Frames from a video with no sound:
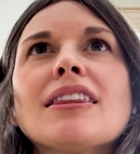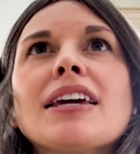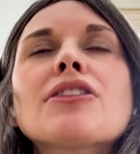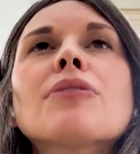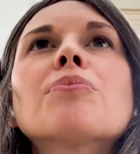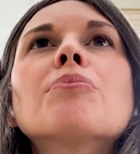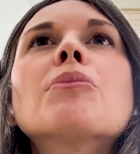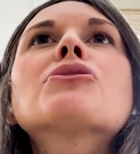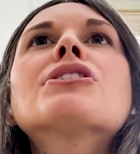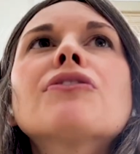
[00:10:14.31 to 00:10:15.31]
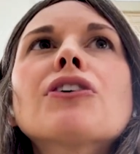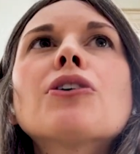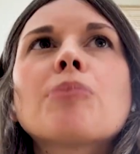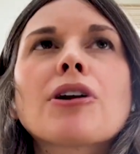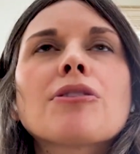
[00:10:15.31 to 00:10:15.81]
Like the most
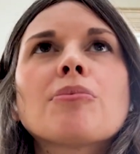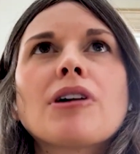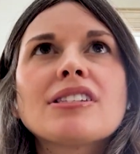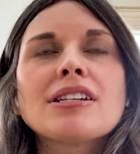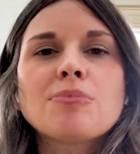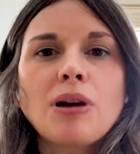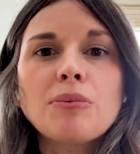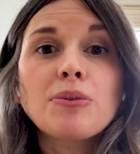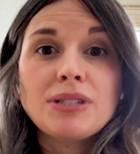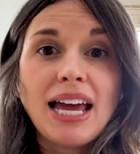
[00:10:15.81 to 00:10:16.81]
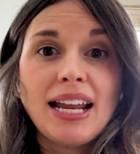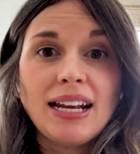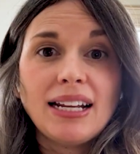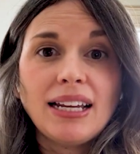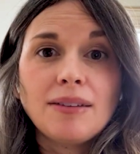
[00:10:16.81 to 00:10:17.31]
difficult part of the process probably was
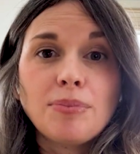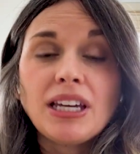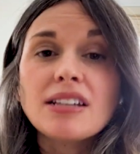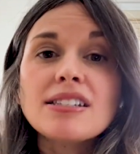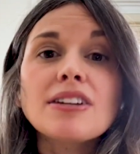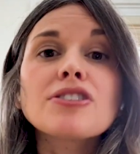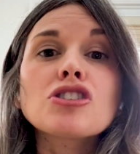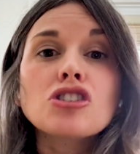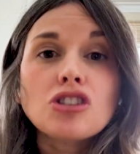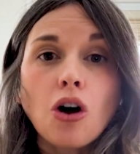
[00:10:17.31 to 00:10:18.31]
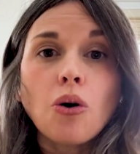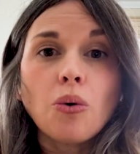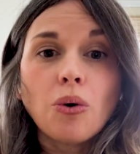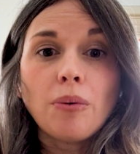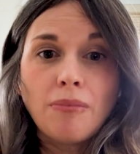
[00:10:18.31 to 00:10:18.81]
editing, because there's
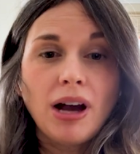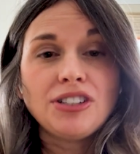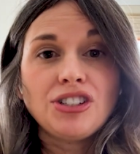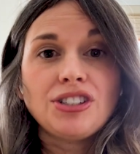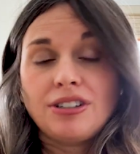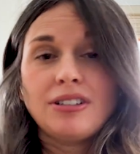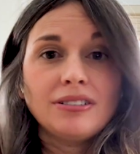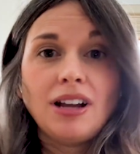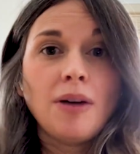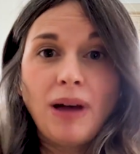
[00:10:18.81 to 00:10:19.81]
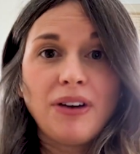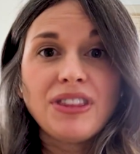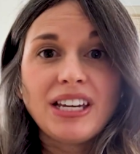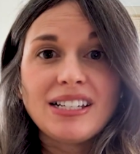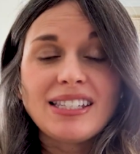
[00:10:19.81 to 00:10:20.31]
so much about
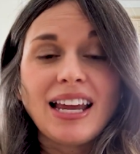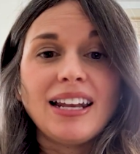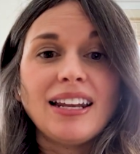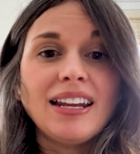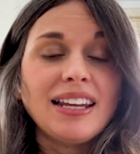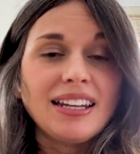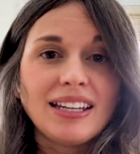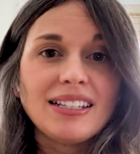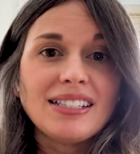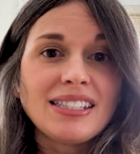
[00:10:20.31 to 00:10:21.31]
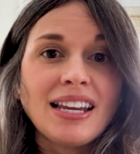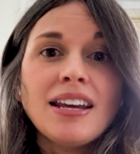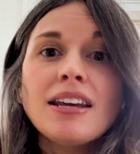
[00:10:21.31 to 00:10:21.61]
this, and it is